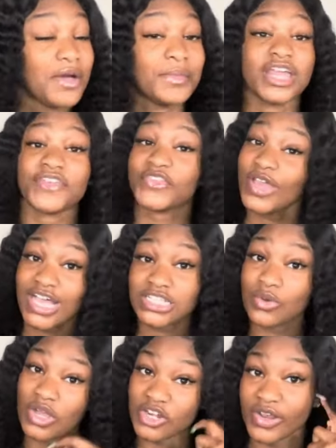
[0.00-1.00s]
But if you guys are
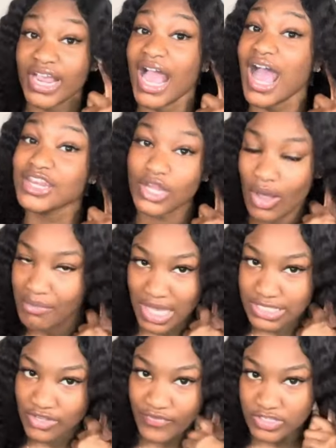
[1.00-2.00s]
wondering, no, I'm not
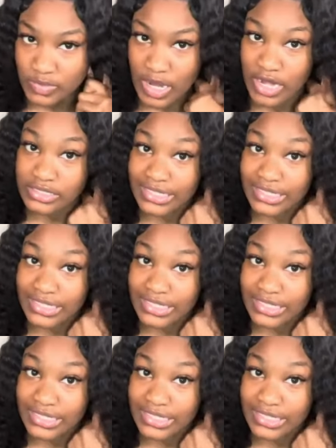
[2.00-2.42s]
still friends with her.